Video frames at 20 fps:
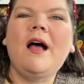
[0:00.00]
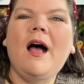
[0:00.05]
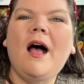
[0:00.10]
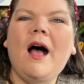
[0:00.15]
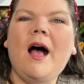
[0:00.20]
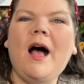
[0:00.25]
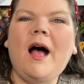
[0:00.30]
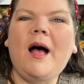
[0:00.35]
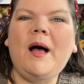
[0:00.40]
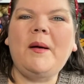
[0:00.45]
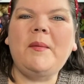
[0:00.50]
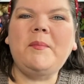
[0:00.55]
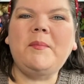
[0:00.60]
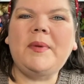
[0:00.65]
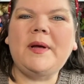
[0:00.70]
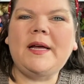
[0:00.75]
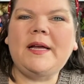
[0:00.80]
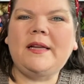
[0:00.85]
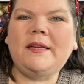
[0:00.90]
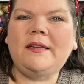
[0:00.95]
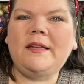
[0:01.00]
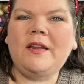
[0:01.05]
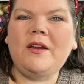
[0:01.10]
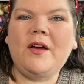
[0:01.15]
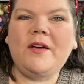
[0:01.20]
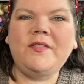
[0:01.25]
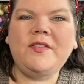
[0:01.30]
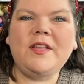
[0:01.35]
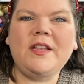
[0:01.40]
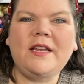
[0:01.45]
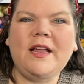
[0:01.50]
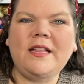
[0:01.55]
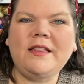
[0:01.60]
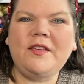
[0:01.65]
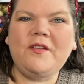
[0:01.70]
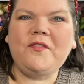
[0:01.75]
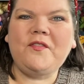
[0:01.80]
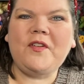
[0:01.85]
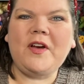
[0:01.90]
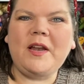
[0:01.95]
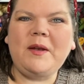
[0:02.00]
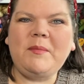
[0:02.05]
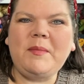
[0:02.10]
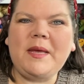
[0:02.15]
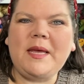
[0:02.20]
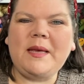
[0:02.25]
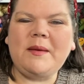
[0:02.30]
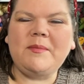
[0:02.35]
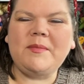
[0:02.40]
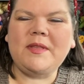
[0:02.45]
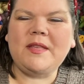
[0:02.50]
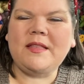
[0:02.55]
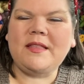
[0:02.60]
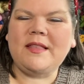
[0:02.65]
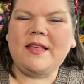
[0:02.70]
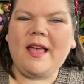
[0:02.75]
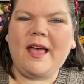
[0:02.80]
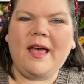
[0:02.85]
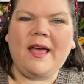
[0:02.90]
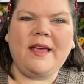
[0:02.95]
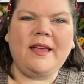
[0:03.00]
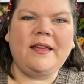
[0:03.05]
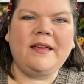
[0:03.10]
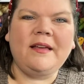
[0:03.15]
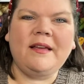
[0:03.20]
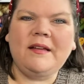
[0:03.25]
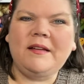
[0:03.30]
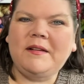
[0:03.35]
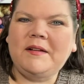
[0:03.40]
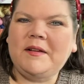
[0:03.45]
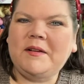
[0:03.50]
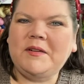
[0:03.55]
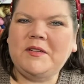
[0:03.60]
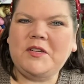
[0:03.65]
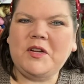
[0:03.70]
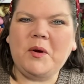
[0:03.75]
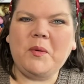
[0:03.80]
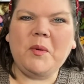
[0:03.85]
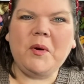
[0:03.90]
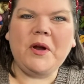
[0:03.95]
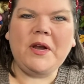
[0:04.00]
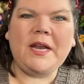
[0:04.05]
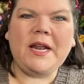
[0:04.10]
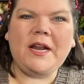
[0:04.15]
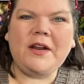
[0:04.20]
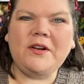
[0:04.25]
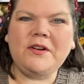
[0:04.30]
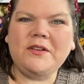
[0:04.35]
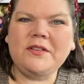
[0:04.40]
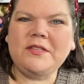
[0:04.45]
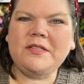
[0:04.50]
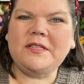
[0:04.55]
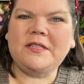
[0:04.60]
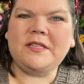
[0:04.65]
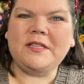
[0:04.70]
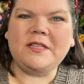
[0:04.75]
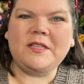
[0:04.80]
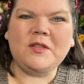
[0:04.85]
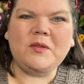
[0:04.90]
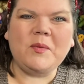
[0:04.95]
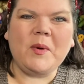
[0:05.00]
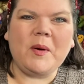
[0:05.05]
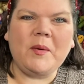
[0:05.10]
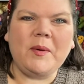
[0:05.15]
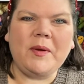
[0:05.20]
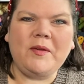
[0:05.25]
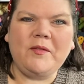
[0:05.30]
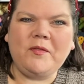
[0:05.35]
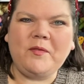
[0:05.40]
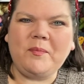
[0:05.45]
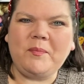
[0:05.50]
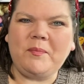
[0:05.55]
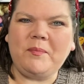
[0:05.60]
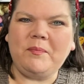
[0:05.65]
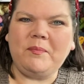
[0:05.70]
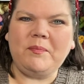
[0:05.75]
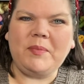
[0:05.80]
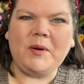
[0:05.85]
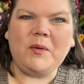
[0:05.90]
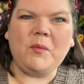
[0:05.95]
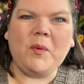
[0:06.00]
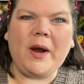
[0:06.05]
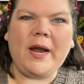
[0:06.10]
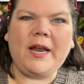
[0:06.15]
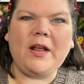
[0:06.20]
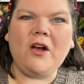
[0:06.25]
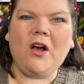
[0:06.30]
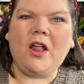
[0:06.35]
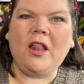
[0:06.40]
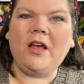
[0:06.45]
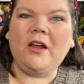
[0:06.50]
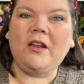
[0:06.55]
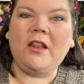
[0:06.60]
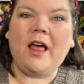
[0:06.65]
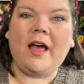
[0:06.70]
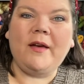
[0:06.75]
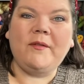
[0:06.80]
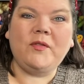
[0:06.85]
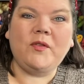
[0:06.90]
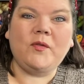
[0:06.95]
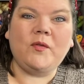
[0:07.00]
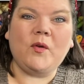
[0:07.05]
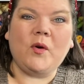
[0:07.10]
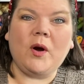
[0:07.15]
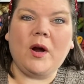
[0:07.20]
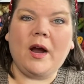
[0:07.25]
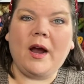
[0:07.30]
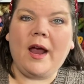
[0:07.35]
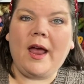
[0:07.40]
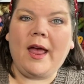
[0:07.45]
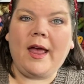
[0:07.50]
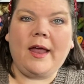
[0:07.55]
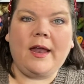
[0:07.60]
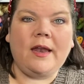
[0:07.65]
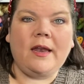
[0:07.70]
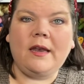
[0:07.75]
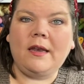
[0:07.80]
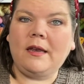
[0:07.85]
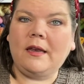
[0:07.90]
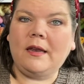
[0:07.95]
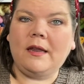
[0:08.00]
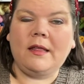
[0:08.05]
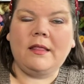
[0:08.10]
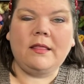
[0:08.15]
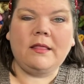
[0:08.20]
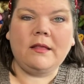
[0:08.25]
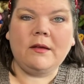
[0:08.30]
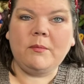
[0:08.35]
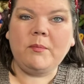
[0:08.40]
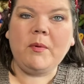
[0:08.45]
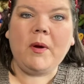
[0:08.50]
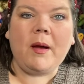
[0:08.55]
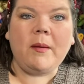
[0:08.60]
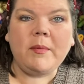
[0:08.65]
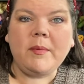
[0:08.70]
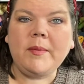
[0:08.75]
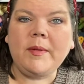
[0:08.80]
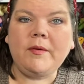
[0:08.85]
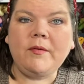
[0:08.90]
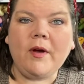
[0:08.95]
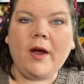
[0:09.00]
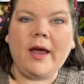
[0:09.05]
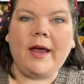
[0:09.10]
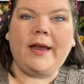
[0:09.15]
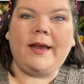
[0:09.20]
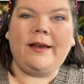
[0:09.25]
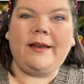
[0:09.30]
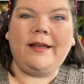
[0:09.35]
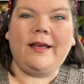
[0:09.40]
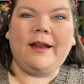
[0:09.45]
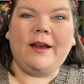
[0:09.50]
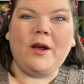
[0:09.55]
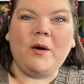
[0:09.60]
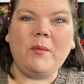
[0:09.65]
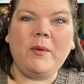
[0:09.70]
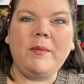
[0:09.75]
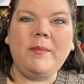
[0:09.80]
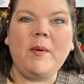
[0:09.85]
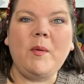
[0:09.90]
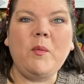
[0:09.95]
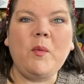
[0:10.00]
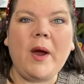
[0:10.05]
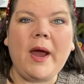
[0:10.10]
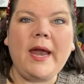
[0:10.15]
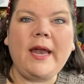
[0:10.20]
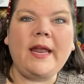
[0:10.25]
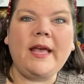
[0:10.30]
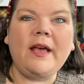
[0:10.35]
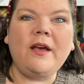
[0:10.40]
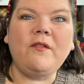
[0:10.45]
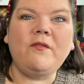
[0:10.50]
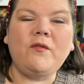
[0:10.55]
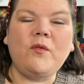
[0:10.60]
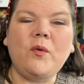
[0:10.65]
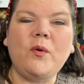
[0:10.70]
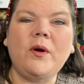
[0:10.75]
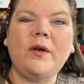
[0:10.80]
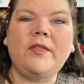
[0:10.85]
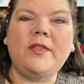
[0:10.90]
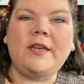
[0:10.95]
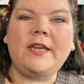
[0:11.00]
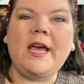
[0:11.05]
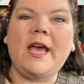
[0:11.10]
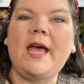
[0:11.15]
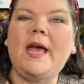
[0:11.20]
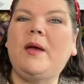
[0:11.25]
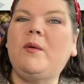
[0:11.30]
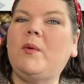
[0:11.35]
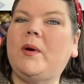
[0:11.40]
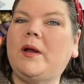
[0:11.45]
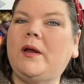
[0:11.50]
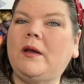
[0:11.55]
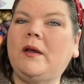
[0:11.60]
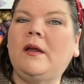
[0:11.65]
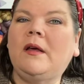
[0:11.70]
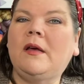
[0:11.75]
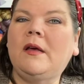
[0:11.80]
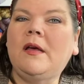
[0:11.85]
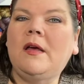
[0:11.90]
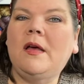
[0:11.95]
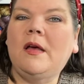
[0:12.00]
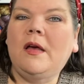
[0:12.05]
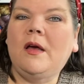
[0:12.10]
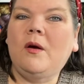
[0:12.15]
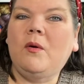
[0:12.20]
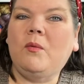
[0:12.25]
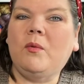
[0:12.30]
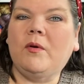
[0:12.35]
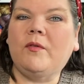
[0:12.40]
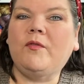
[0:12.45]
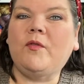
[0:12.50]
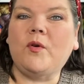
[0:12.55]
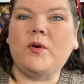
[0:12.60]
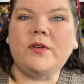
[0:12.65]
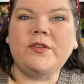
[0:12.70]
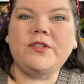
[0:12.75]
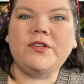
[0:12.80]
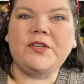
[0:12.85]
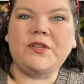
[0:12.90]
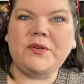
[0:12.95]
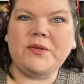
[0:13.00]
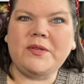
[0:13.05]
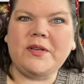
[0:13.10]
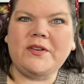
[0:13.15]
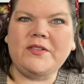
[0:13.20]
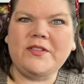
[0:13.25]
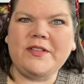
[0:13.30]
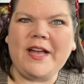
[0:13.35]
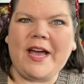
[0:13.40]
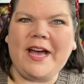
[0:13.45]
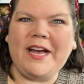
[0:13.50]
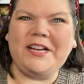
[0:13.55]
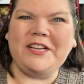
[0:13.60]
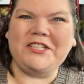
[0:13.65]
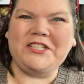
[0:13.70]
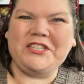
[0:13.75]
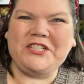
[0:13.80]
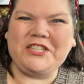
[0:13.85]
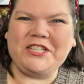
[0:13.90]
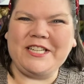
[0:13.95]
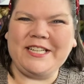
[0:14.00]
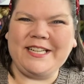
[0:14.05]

But, I've seen lots of fun memes that say, don't worry, knitters, this is what we've been waiting all our lives for. And they're probably right. We've been waiting for the day when we're forced to use our stash.